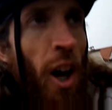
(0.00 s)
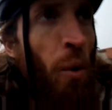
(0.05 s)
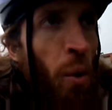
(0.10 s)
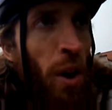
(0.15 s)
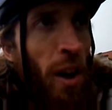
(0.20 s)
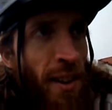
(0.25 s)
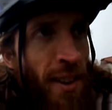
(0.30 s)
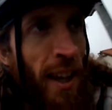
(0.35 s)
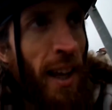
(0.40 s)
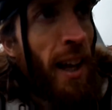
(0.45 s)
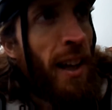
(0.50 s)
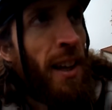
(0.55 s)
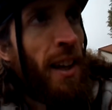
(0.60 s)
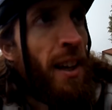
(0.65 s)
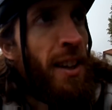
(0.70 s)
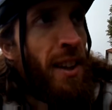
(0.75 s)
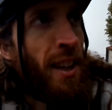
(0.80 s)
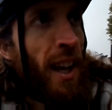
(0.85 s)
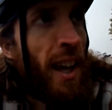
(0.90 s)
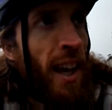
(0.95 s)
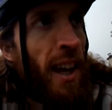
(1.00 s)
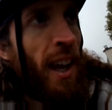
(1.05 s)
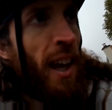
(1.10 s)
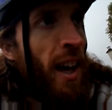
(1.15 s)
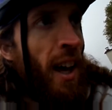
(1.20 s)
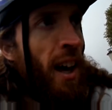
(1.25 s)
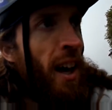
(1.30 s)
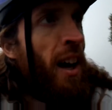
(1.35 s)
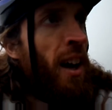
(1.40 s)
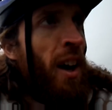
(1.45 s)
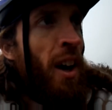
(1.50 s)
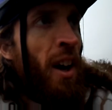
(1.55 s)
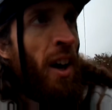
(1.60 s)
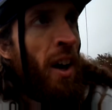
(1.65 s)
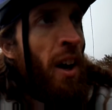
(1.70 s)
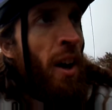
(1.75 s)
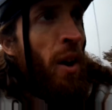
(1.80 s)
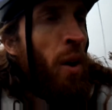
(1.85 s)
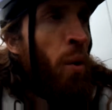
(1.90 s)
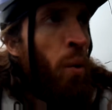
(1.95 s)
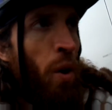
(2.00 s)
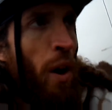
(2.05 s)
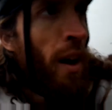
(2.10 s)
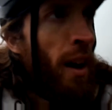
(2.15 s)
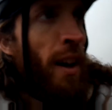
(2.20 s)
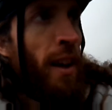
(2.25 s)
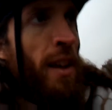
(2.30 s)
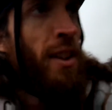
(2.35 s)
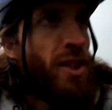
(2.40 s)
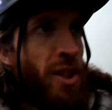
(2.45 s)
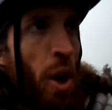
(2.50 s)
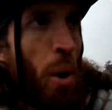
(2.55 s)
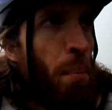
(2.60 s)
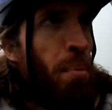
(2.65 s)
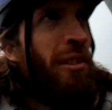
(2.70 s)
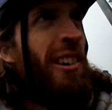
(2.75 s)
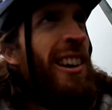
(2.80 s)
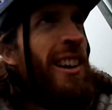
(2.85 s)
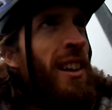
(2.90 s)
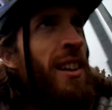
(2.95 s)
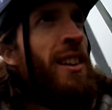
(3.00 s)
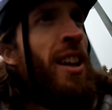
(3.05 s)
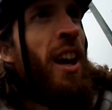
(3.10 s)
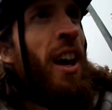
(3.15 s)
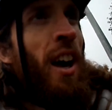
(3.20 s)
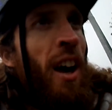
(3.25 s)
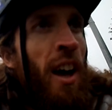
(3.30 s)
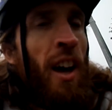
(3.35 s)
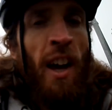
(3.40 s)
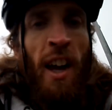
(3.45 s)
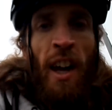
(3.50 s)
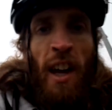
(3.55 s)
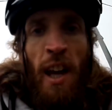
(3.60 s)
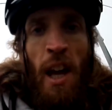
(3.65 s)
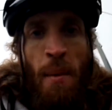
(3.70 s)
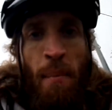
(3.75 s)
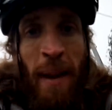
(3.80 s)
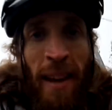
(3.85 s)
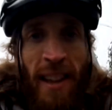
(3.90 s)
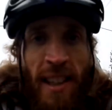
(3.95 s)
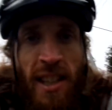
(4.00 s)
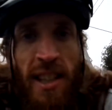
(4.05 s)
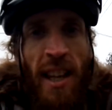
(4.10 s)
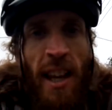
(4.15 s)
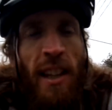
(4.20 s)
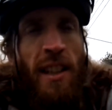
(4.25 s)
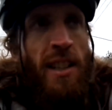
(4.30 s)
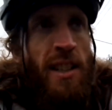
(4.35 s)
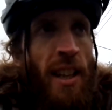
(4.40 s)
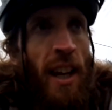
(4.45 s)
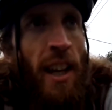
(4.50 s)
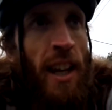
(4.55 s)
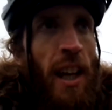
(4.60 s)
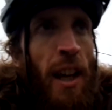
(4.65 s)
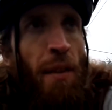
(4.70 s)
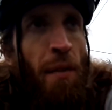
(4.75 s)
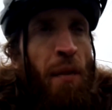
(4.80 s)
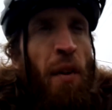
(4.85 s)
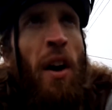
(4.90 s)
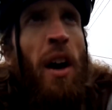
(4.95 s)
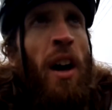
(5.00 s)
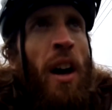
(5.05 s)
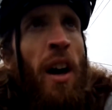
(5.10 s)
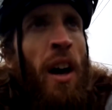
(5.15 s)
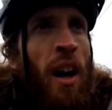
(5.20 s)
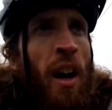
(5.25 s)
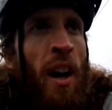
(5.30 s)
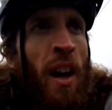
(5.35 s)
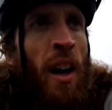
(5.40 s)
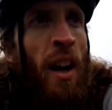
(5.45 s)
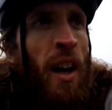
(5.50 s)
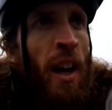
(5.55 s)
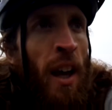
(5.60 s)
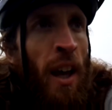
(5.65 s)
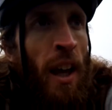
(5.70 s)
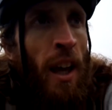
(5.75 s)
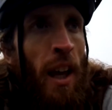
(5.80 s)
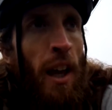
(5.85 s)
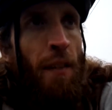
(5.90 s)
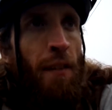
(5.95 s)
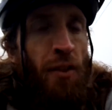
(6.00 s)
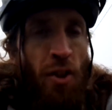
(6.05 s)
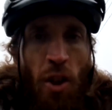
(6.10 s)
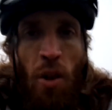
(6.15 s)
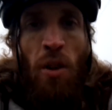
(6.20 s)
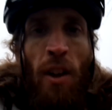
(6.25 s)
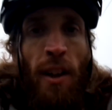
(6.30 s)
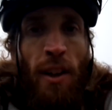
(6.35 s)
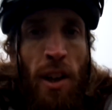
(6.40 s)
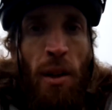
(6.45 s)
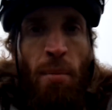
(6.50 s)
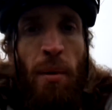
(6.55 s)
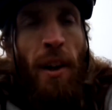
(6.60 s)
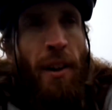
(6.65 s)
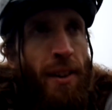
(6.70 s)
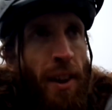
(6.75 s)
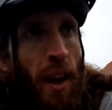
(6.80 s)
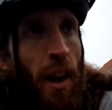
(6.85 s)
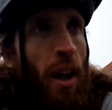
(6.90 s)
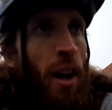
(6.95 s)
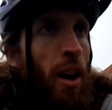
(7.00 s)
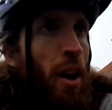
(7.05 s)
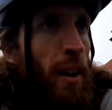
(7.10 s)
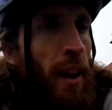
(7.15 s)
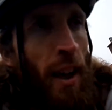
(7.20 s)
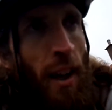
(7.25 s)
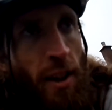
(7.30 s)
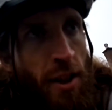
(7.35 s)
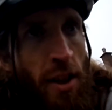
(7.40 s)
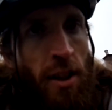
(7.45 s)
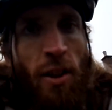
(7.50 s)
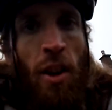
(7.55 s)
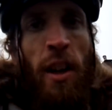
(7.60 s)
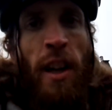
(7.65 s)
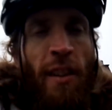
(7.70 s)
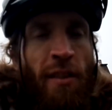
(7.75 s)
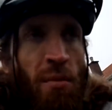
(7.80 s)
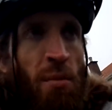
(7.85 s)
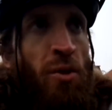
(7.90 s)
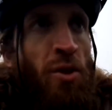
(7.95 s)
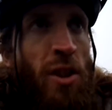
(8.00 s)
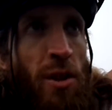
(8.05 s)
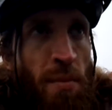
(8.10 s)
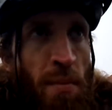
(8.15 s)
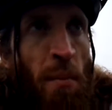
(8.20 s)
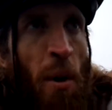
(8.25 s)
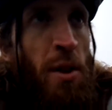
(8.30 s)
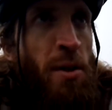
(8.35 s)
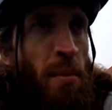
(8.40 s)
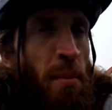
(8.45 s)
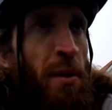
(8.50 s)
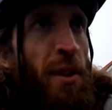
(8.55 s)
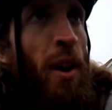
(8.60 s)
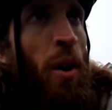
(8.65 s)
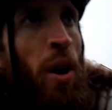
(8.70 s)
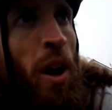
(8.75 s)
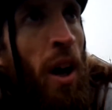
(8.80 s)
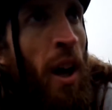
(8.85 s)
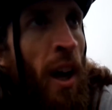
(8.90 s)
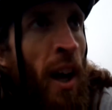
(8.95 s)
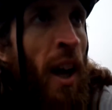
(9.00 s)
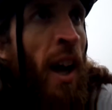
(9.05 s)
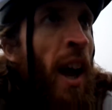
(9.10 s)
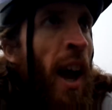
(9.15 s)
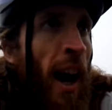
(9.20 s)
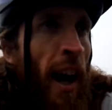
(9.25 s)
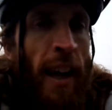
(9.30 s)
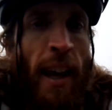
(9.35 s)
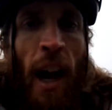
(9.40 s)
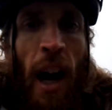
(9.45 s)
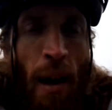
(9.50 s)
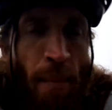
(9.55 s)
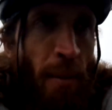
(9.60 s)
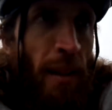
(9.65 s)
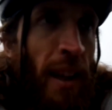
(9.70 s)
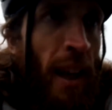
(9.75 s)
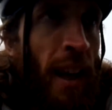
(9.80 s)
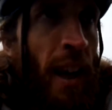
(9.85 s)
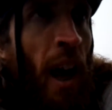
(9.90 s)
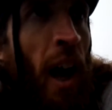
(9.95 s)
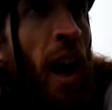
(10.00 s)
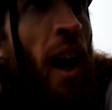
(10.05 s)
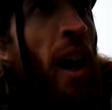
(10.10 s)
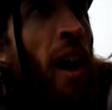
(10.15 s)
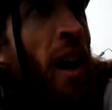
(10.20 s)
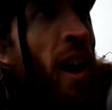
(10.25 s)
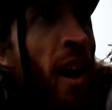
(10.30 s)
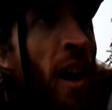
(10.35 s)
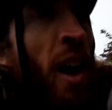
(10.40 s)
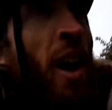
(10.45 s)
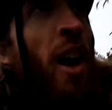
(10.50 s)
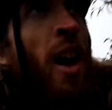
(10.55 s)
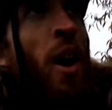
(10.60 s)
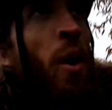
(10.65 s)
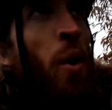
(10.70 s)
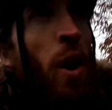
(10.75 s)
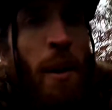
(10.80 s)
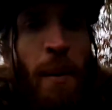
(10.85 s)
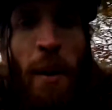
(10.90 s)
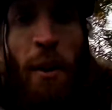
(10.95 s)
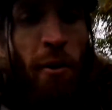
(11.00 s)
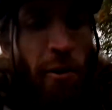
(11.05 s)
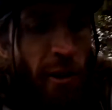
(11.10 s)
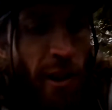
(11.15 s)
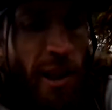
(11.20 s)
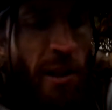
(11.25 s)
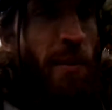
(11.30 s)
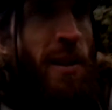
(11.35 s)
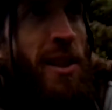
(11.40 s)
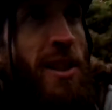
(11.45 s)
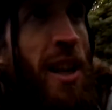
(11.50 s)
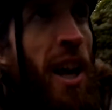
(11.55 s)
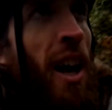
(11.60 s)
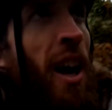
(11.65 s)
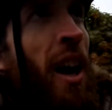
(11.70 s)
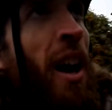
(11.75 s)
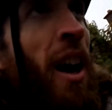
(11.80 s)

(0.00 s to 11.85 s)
I want to tell you today why it's so brilliant. It makes sense that if, if do you like your birthday? Okay, not everyone does, but most people do. Are you happy then? What about Christmas?